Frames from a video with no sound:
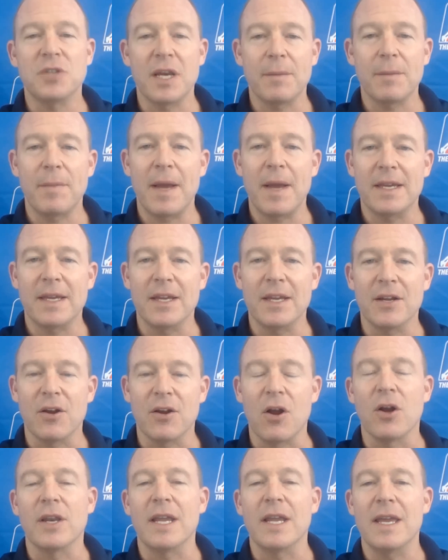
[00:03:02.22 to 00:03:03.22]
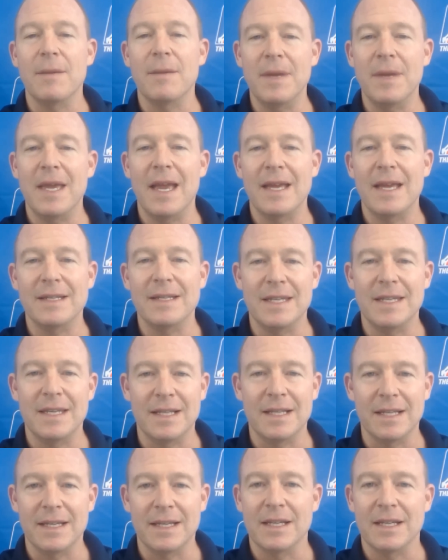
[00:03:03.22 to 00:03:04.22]
check back here on
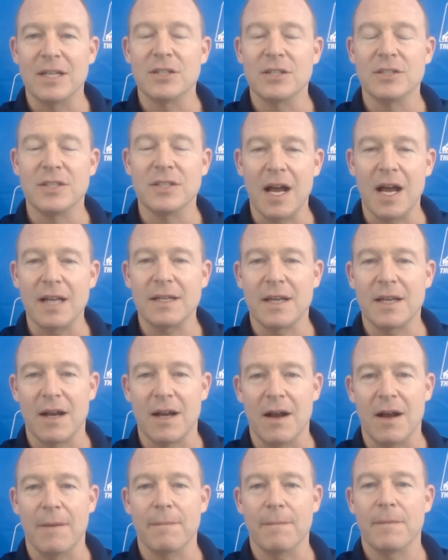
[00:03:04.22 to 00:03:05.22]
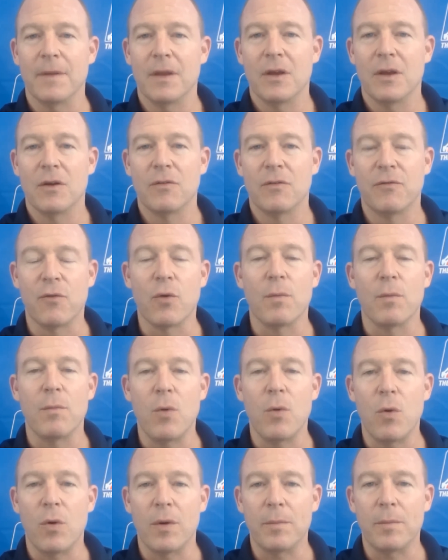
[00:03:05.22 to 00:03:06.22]
NBADLeague.com for
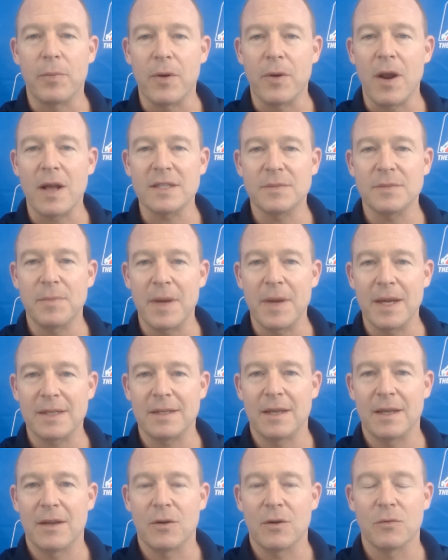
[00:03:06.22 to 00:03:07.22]
more prospect